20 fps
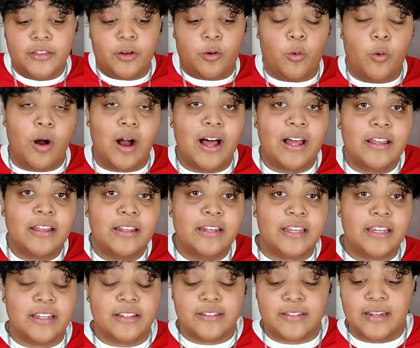the
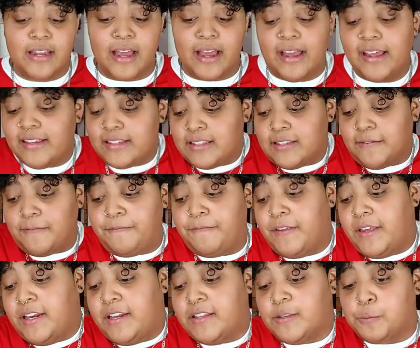quality is nice, the
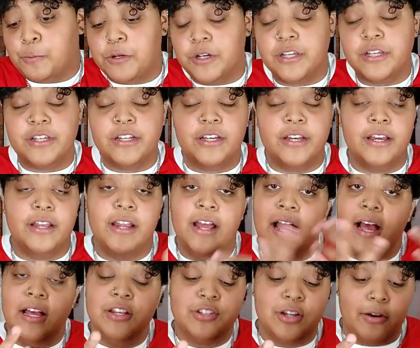fit is pretty good.
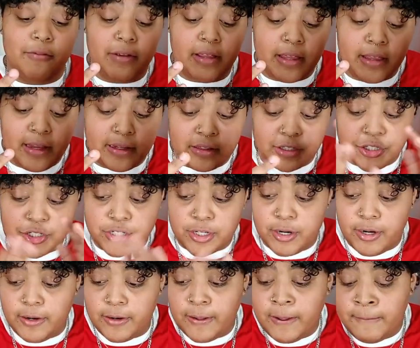So I really like the
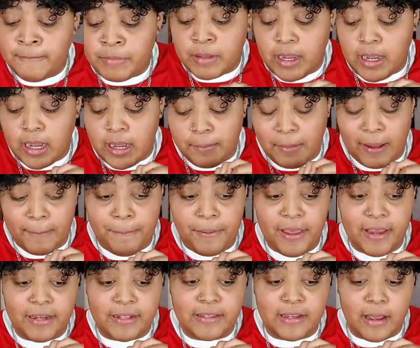shirt. I
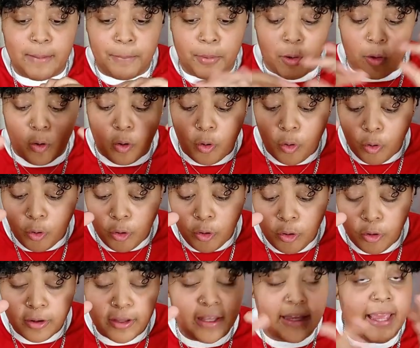picked up a
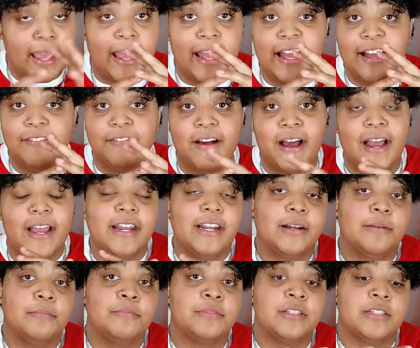whole gang of
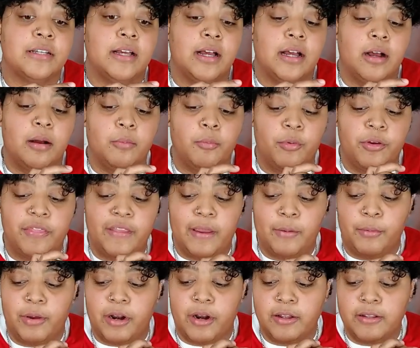items when they
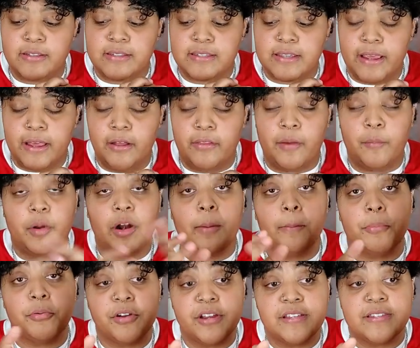went on sale. They went on
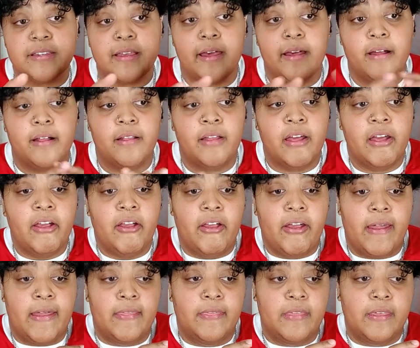pre-sale,
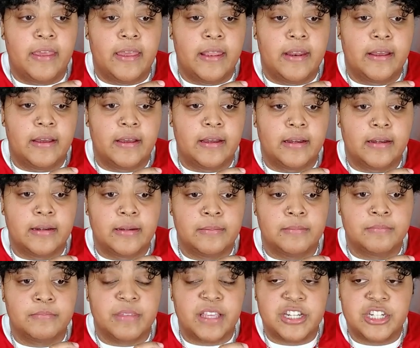and then
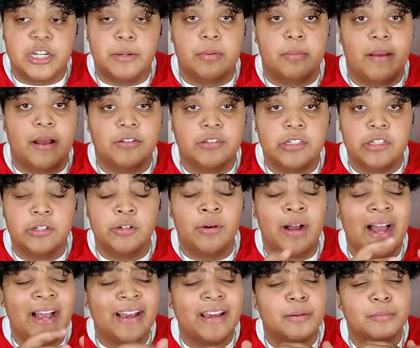they shipped them out to you.
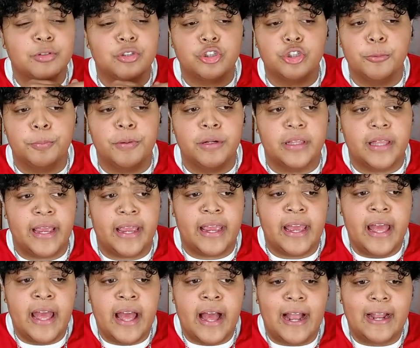I got them super late.
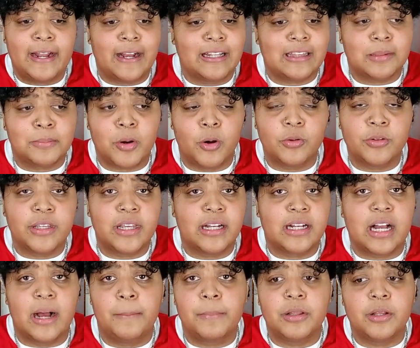I got them only a
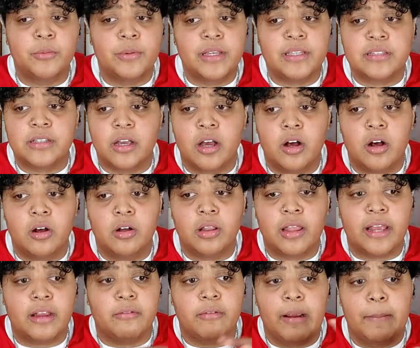couple of weeks ago,
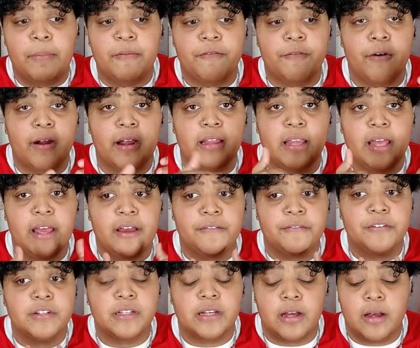like right before I
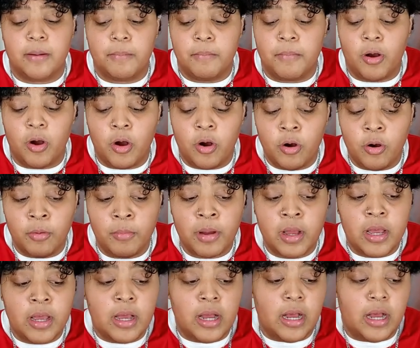left to come home
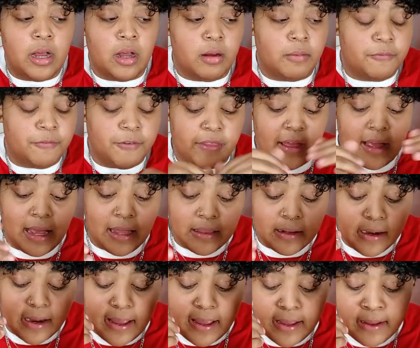for the
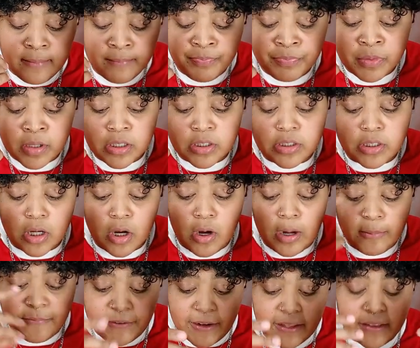holiday. So
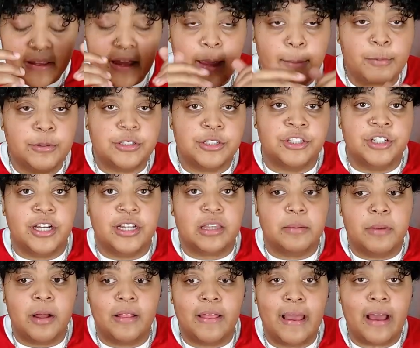I'm finally able to check
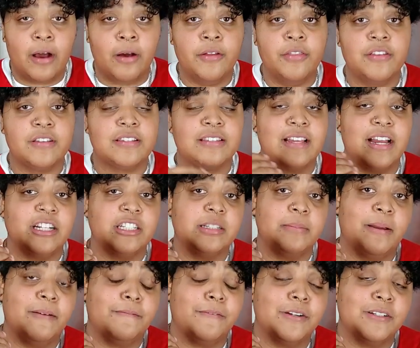them all out, and this is actually
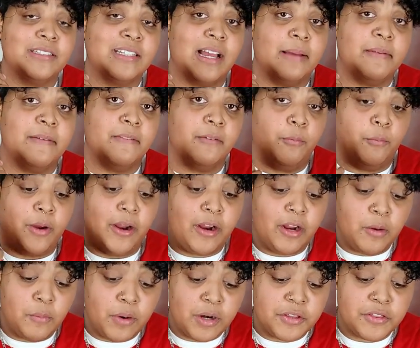my first time even
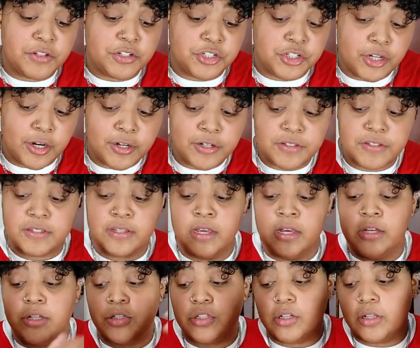wearing one of the shirts.
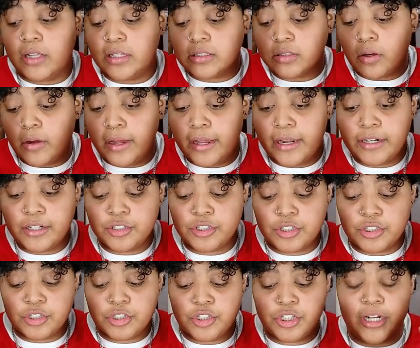So let's go ahead and
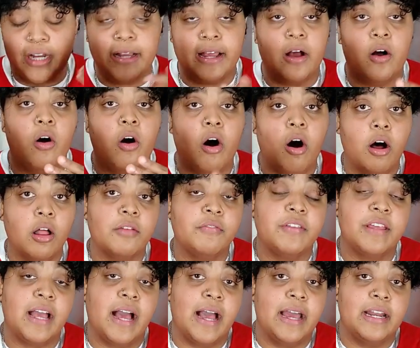just check out all of
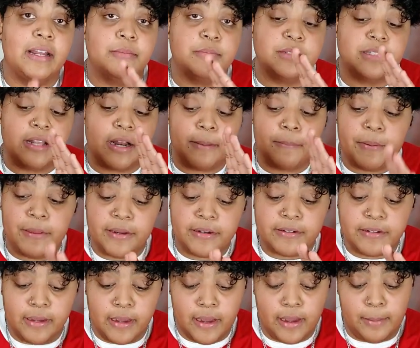the items that I
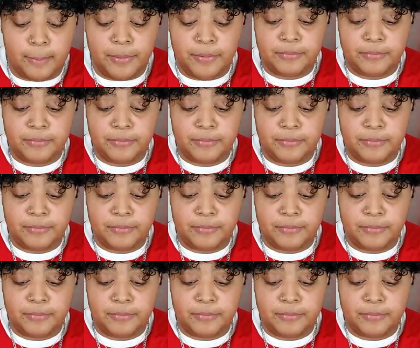picked up.